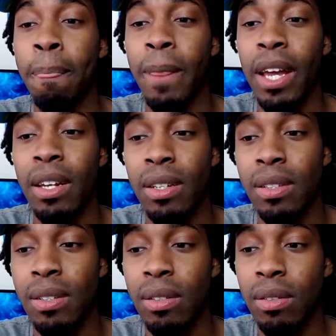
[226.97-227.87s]
That
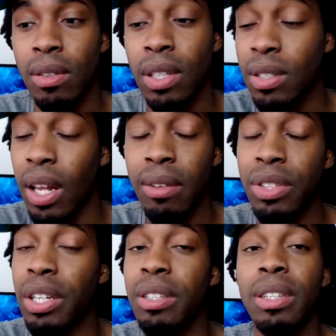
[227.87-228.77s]
is, it's a
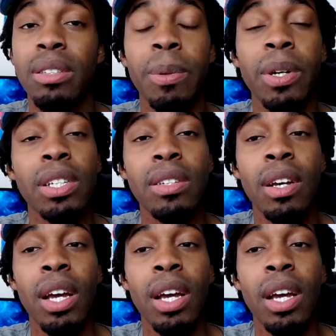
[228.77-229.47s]
life-changing experience.